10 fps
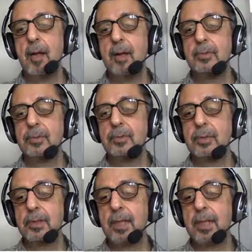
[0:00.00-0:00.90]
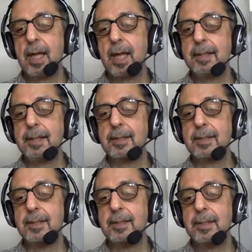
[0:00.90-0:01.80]
So the height
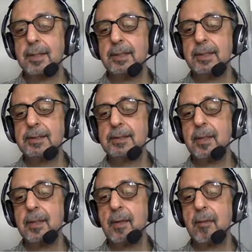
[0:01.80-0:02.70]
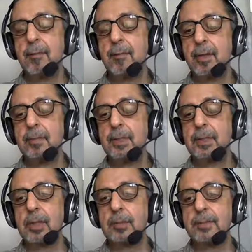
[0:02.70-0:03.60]
is from the
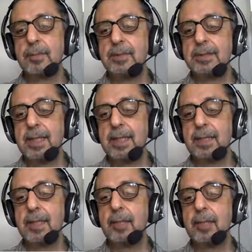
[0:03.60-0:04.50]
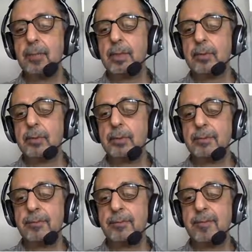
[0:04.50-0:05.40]
top of this tank equal to
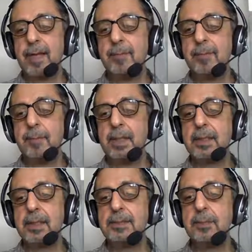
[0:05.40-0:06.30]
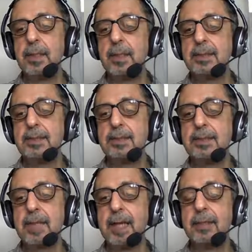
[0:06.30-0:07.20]
5 meters plus this
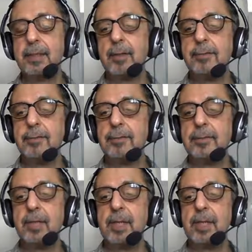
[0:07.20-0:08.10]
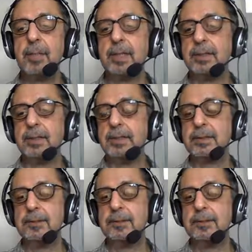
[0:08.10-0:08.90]
height of 3 meters.